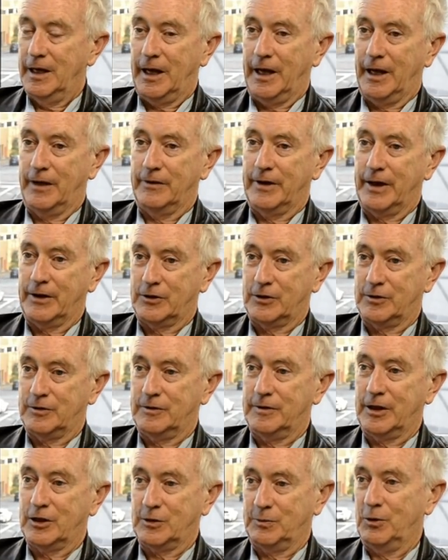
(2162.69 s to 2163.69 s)
And
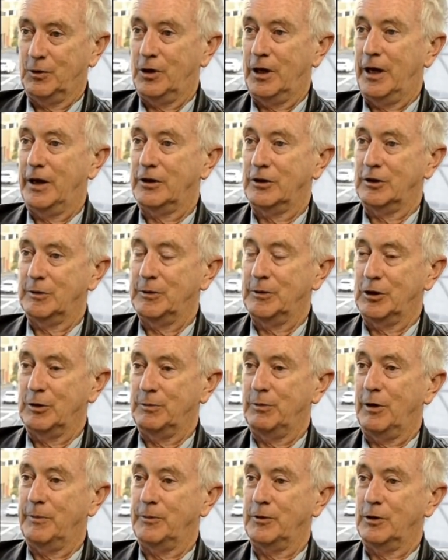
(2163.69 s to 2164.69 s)
that's more likely to be the
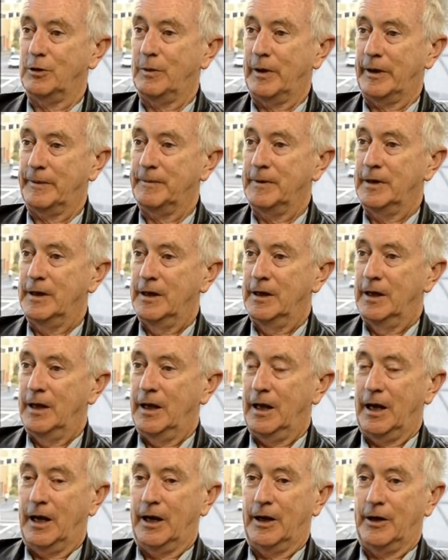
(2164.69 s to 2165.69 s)
popular one
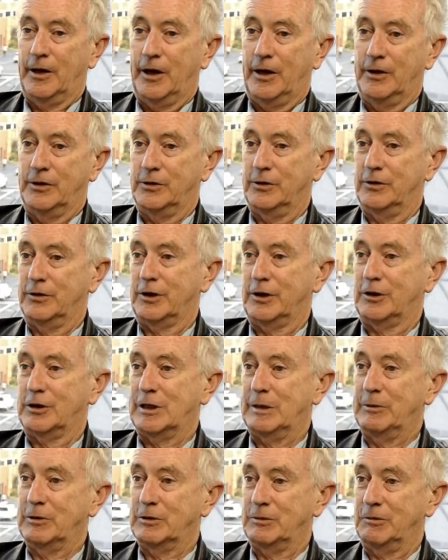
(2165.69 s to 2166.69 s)
until such
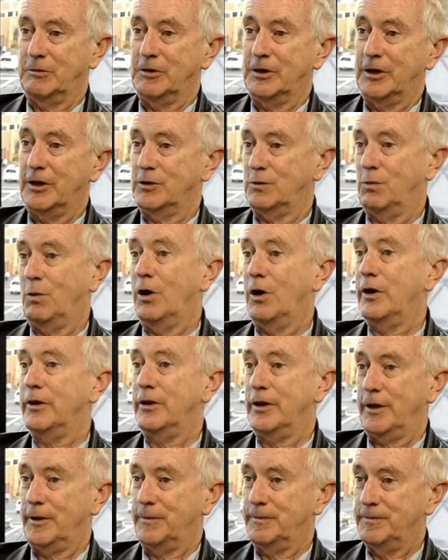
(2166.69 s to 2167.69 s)
time as we realise why
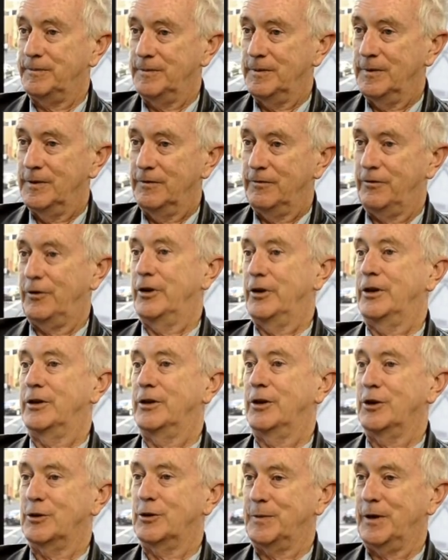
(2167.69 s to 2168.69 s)
they're fleeing
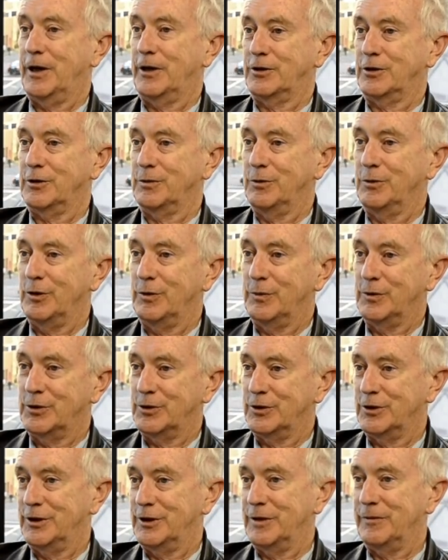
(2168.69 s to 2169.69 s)
those parts of the world, which
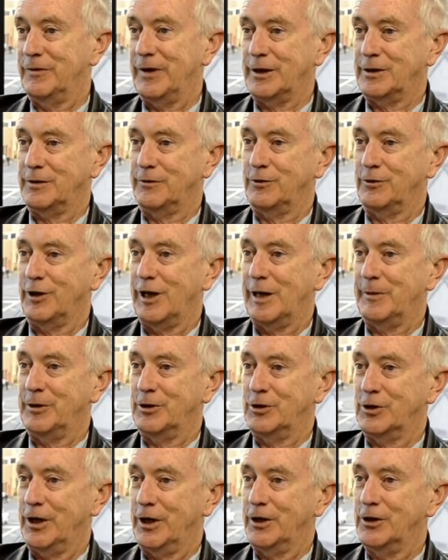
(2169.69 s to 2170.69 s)
is the impact of climate
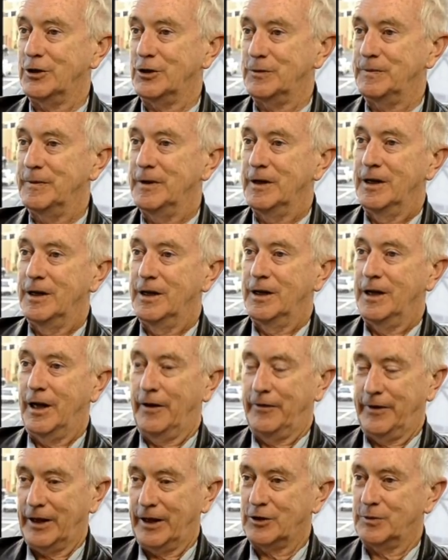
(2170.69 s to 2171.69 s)
change.
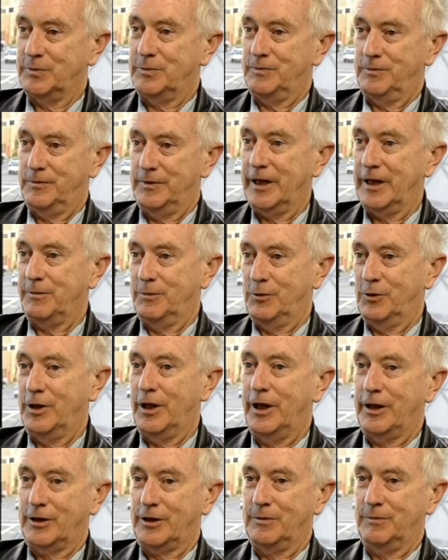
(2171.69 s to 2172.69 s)
And that more
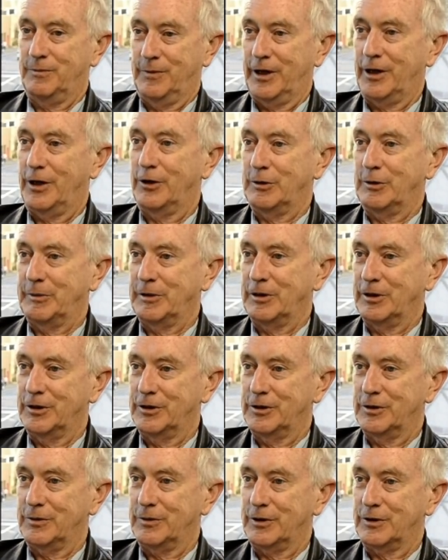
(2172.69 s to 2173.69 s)
likely might ultimately
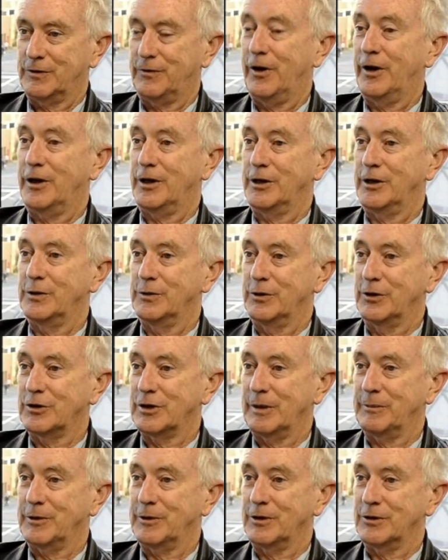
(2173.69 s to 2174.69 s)
lead to us finally doing
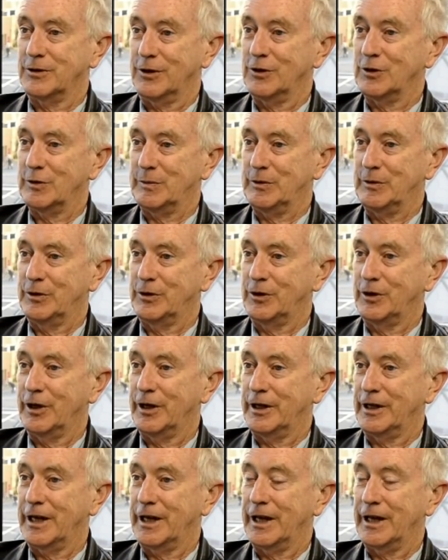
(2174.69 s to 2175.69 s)
something sensible and
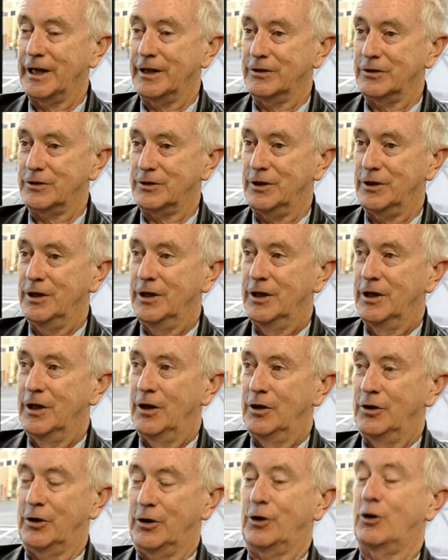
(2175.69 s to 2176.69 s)
uniting against
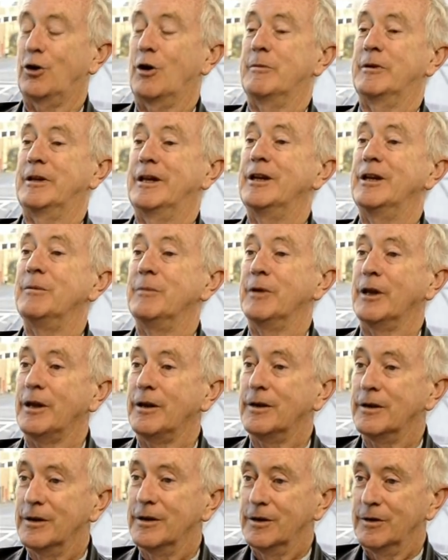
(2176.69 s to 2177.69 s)
not a common
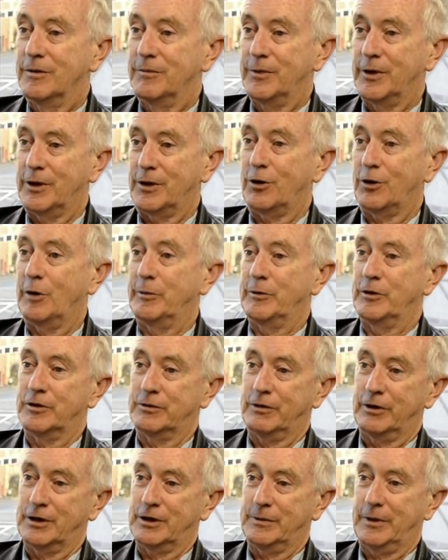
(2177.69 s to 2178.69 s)
enemy, but a common
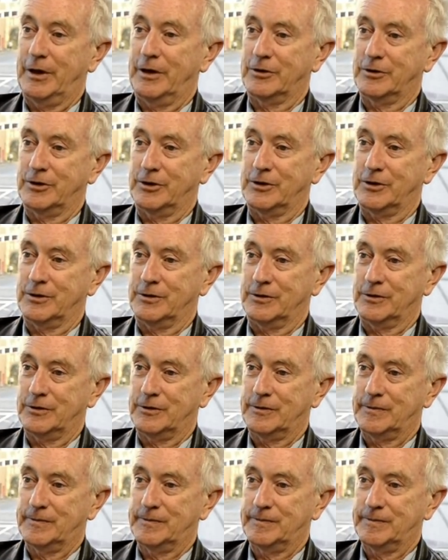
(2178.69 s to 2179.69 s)
threat to our existence.